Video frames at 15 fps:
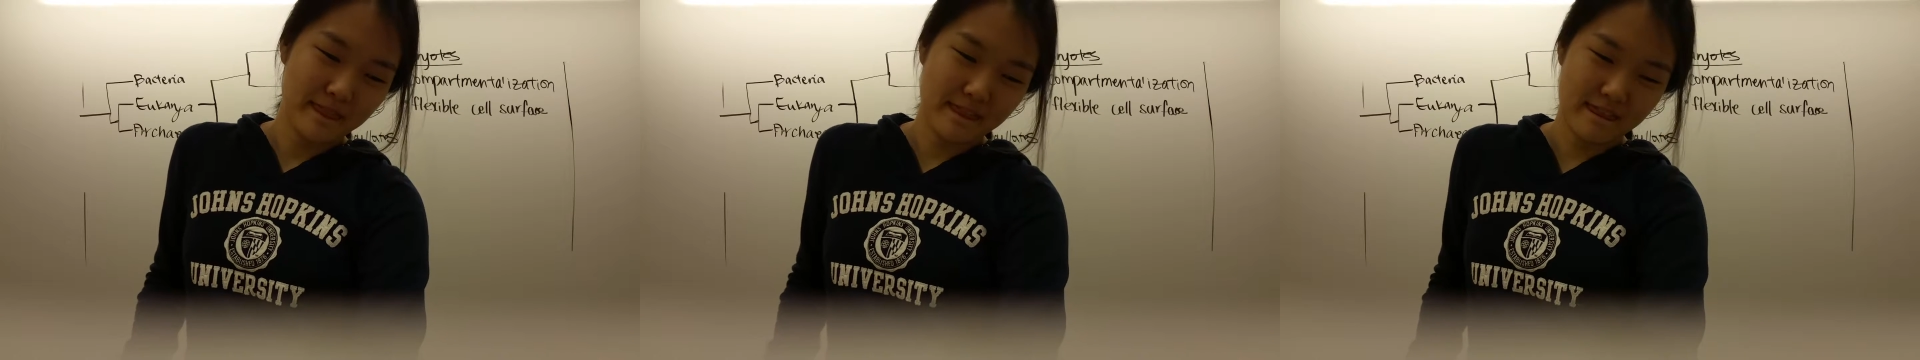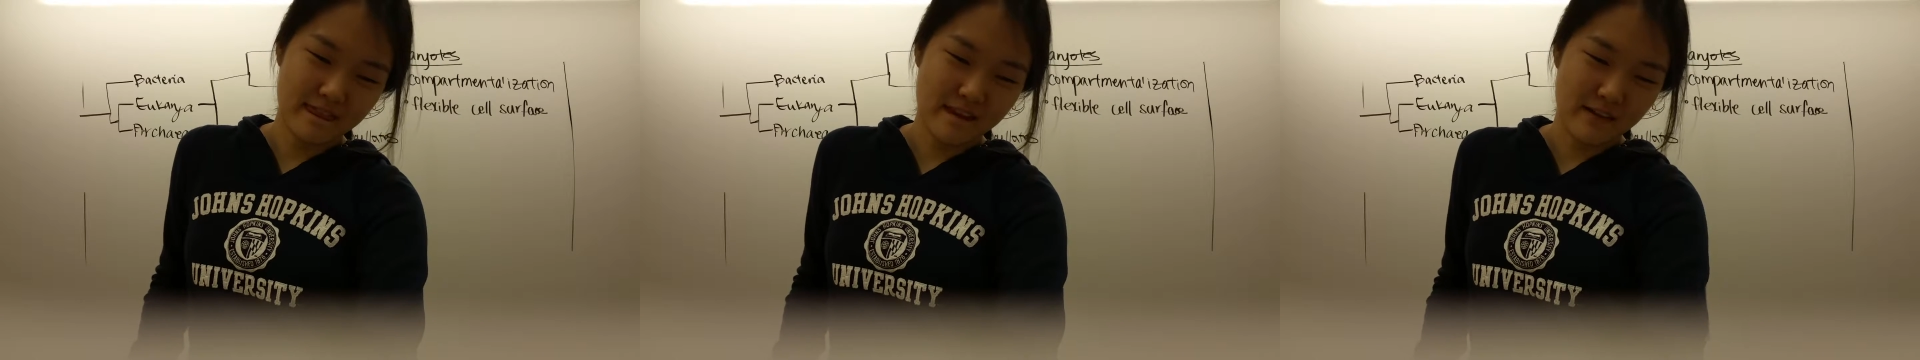
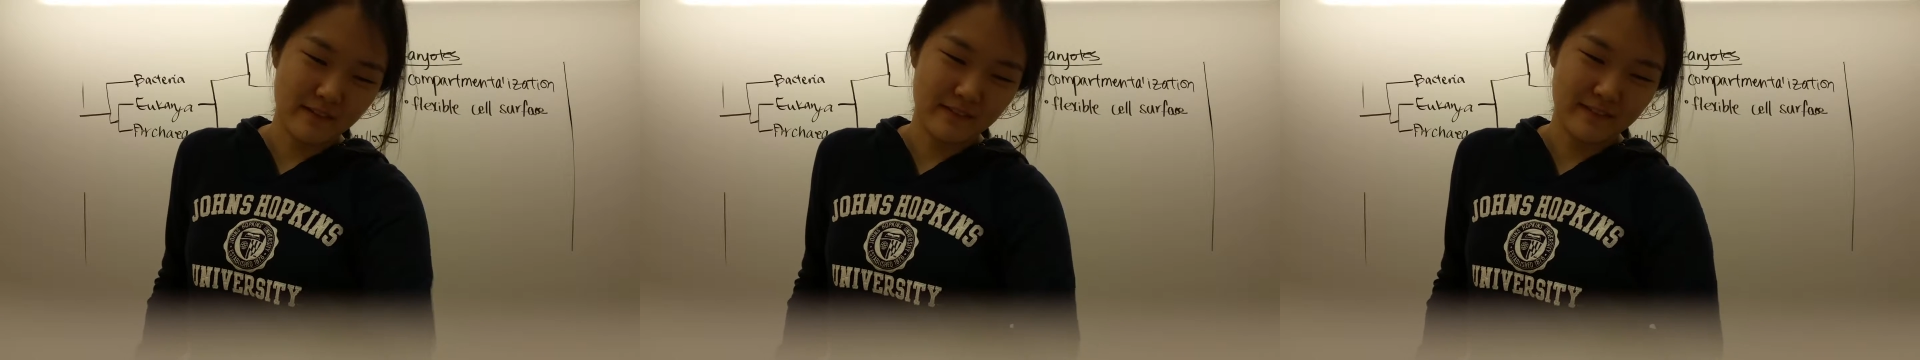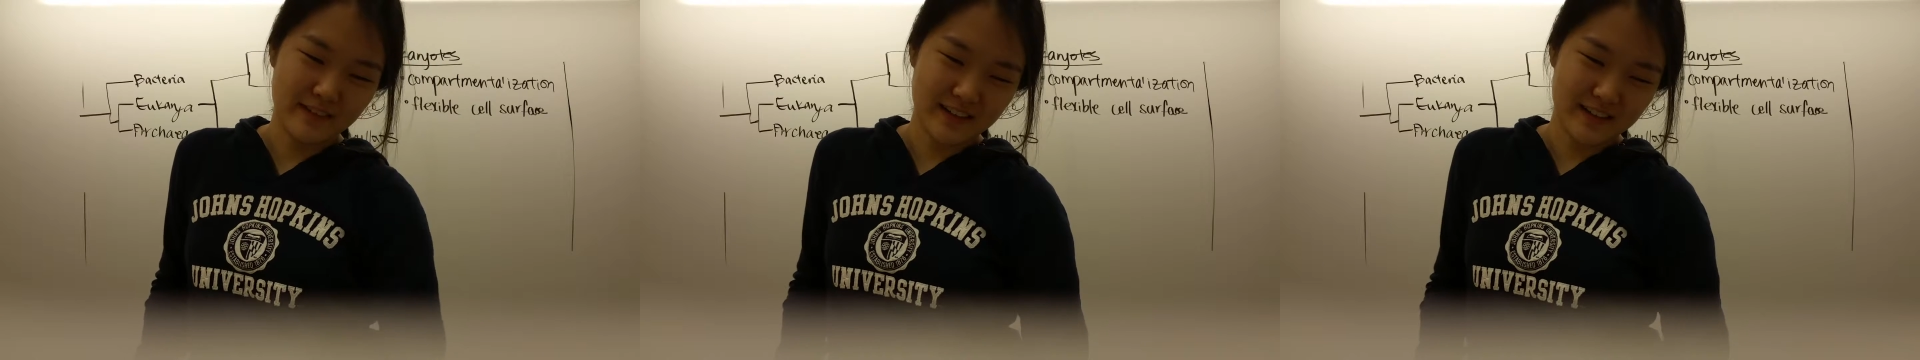
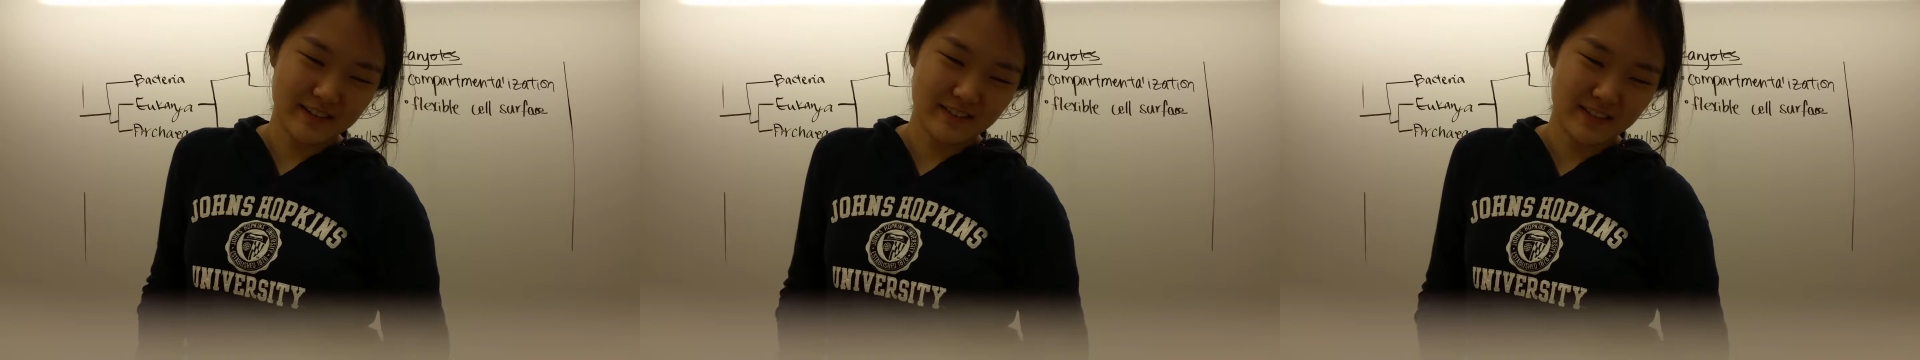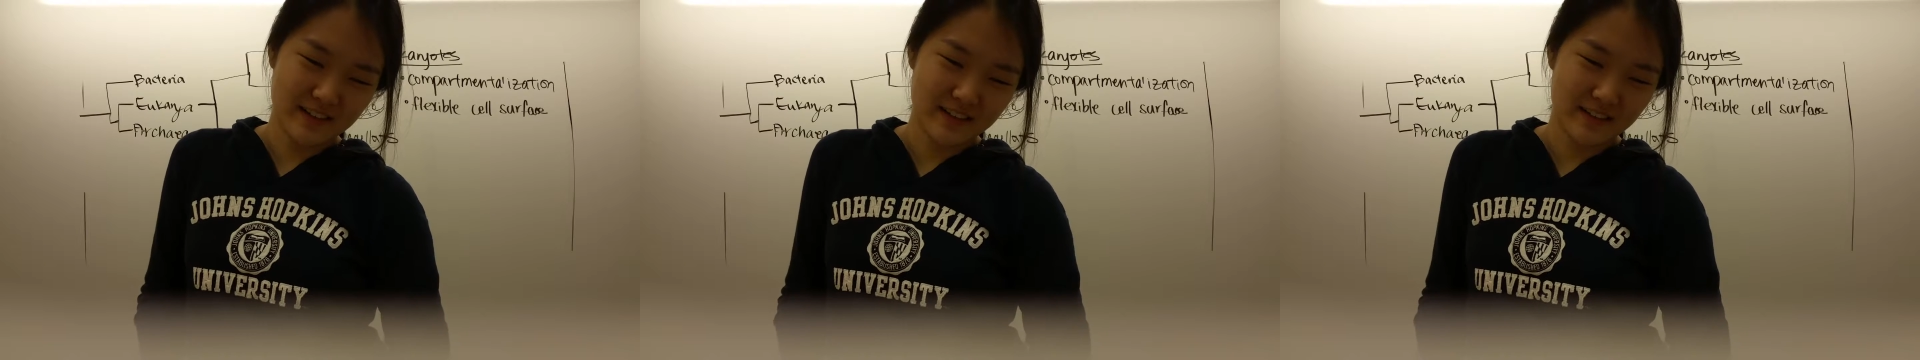No, I
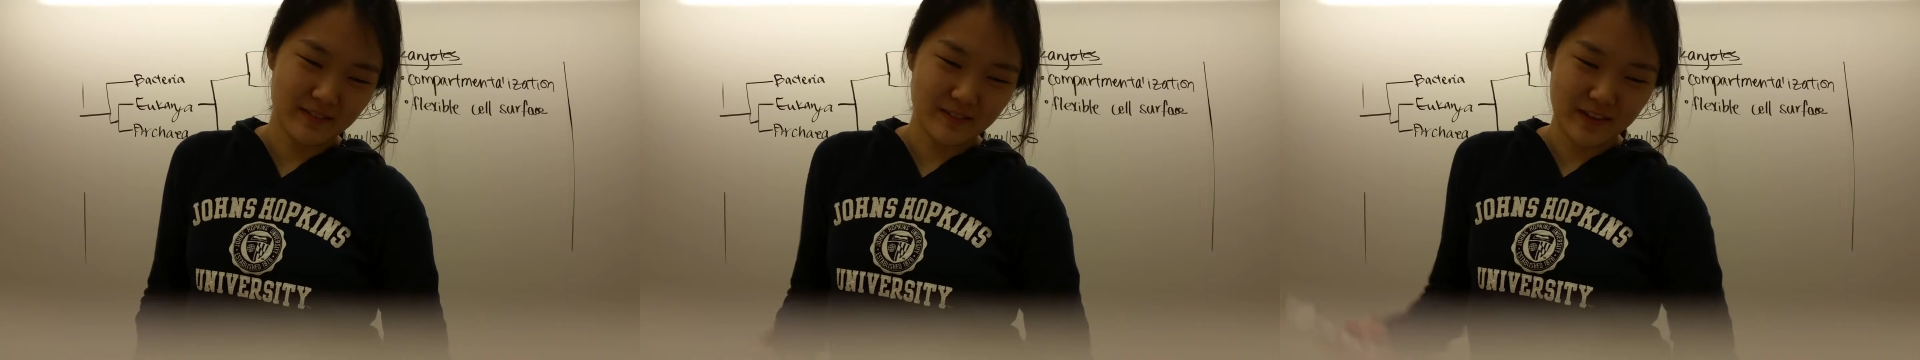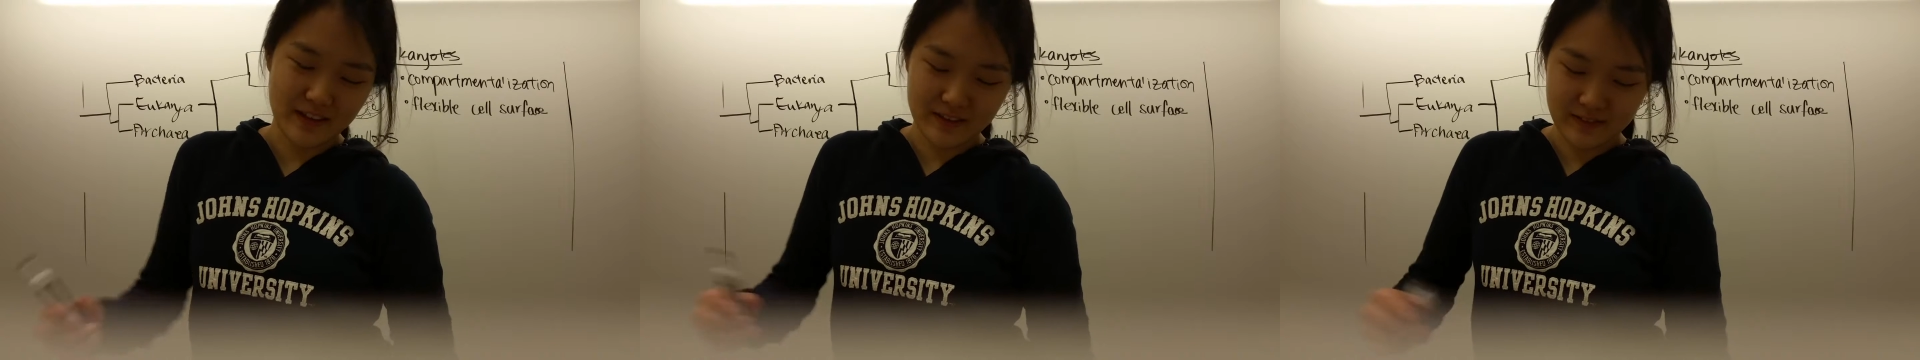don't think,
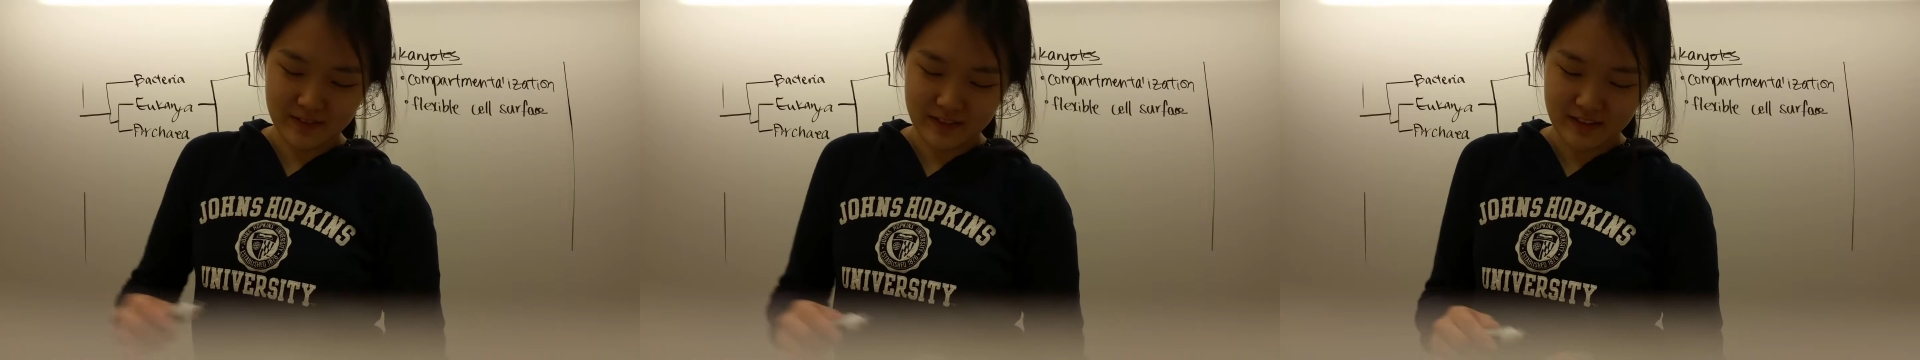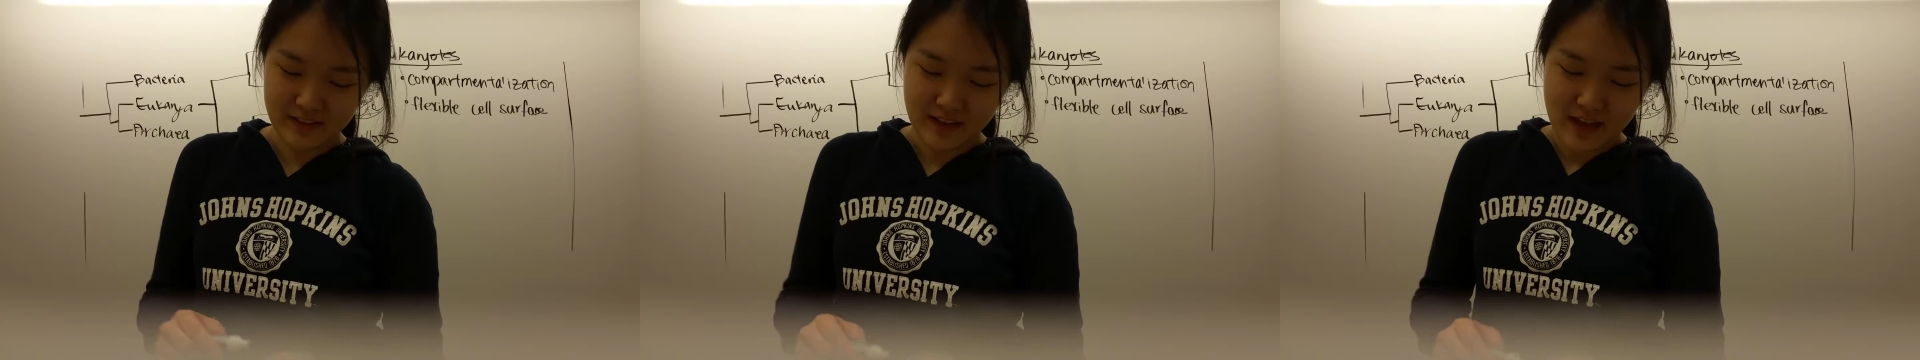wait, hold
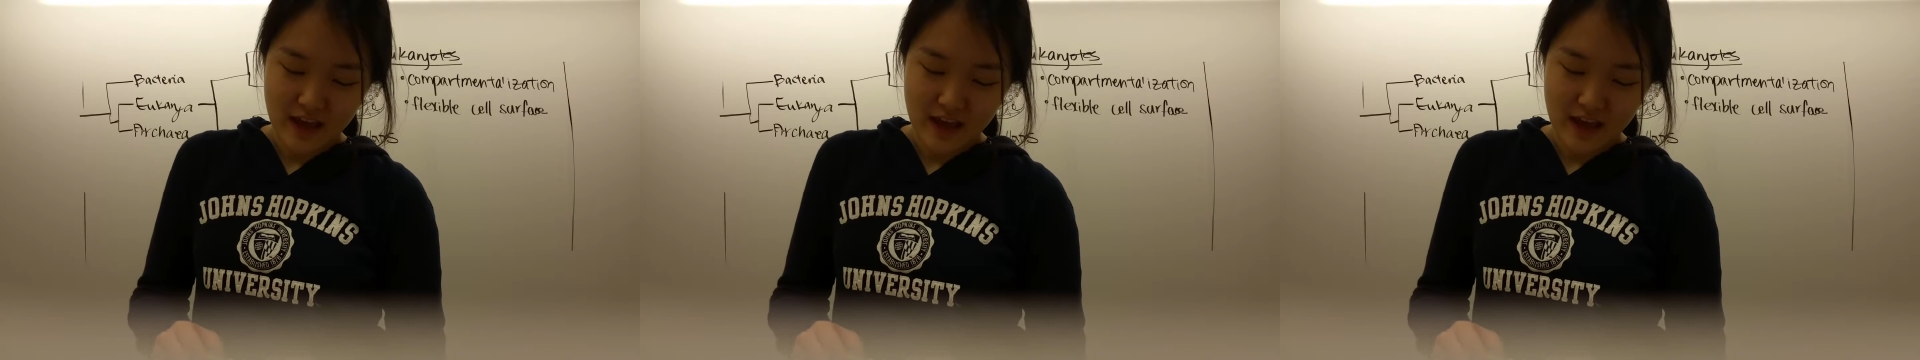on.